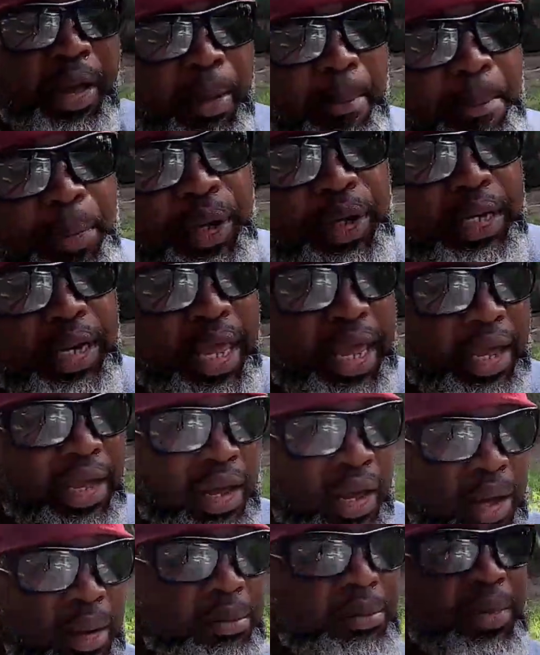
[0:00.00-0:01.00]
Put
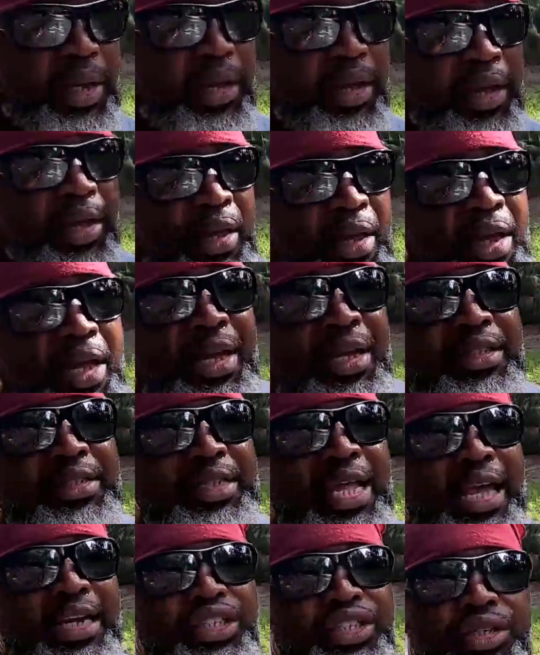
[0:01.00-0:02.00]

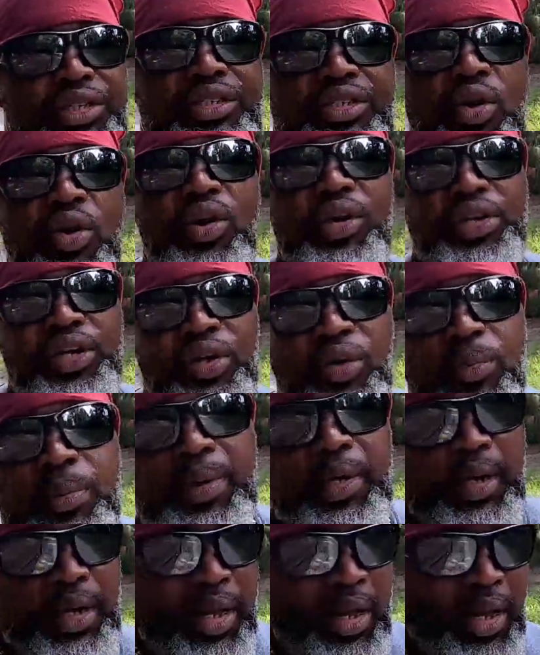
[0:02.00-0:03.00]
sanctions on
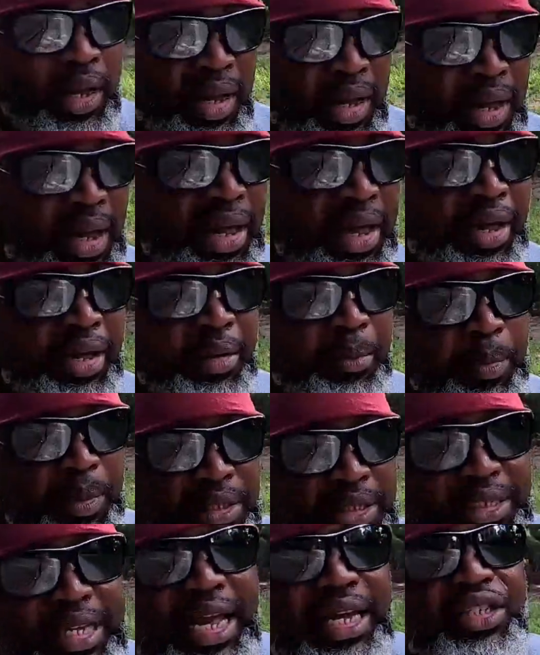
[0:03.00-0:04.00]
Cuba, put
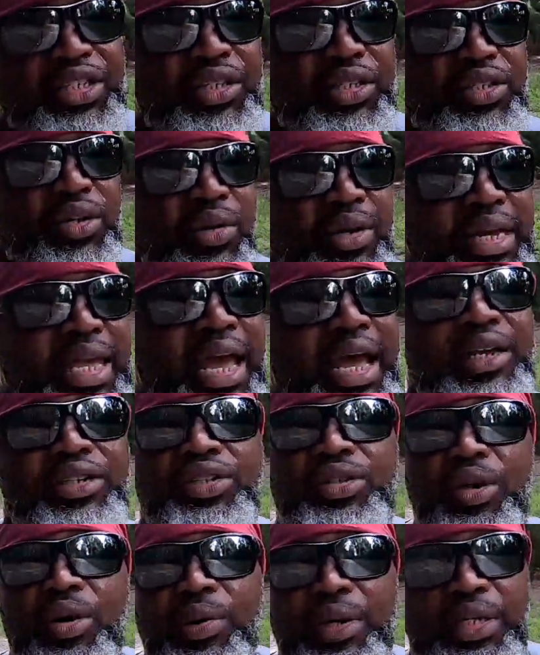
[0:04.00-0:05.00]
sanctions on
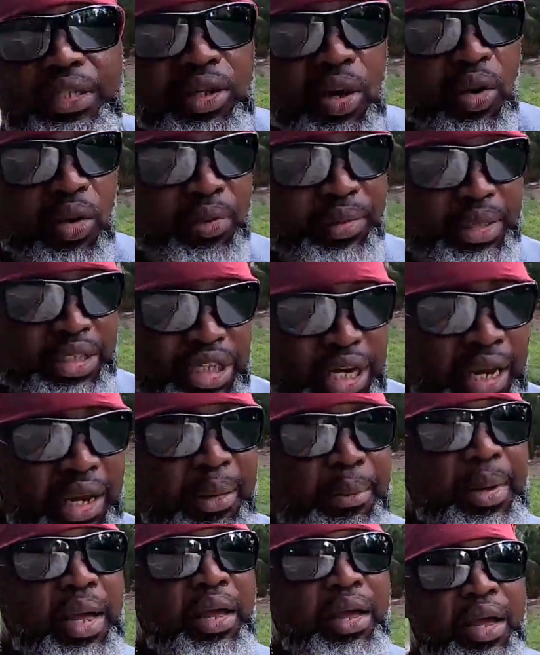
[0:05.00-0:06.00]
Castro, his whole
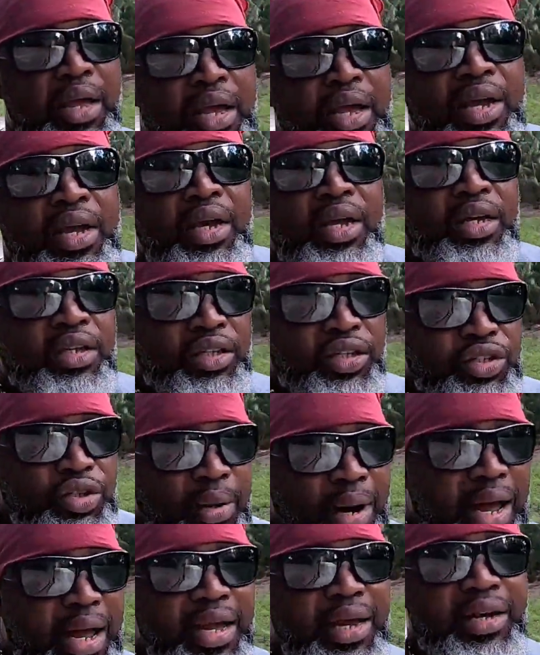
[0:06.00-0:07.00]
regime, to
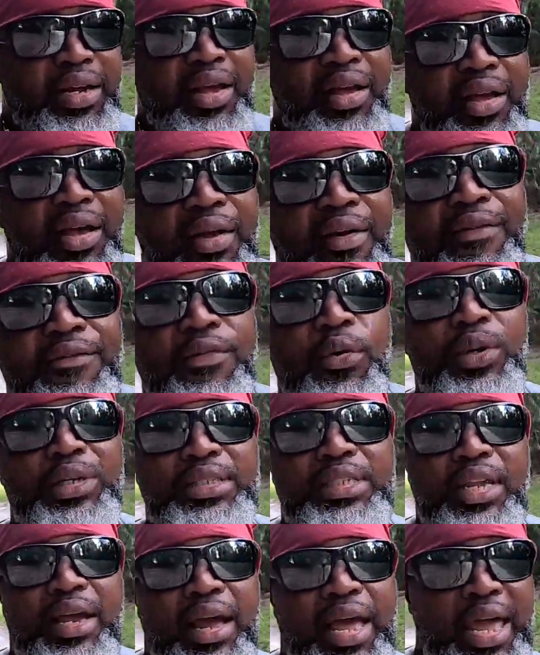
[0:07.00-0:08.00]
try and force
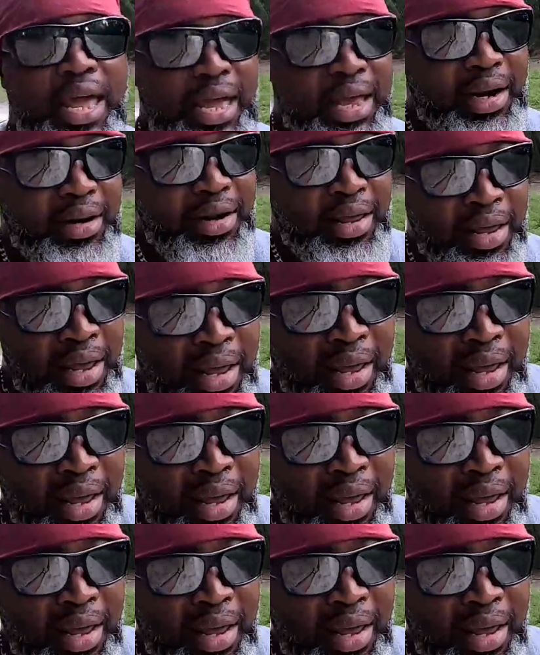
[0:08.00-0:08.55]
their hand.